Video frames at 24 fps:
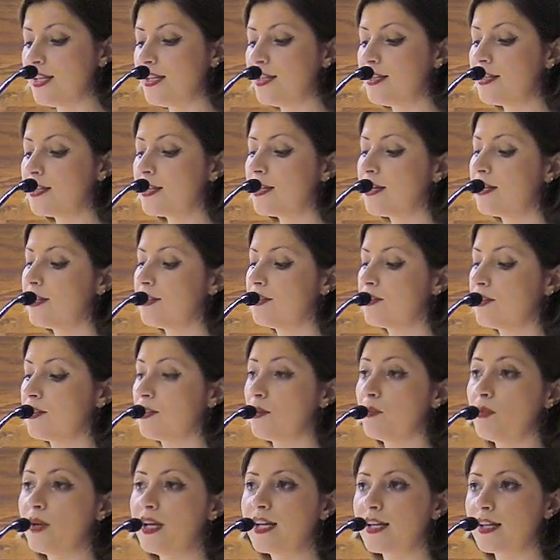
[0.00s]
lead to
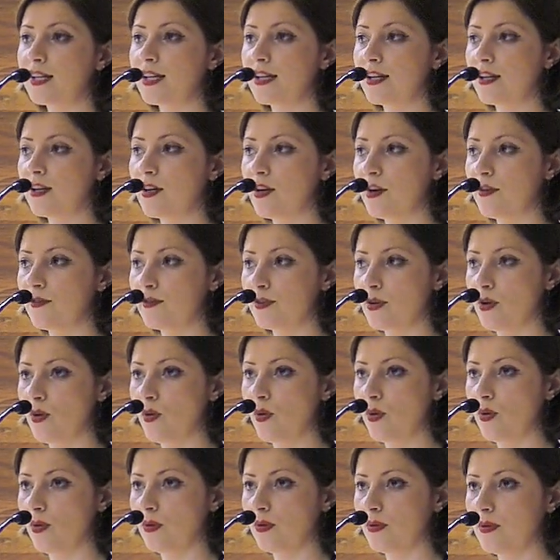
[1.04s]
the weakening of the
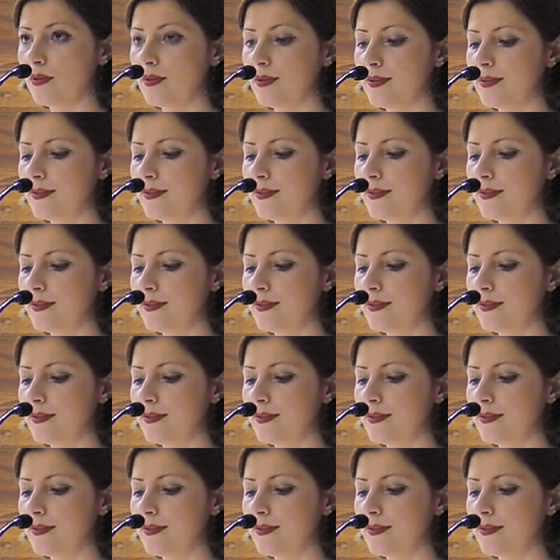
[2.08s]
whole.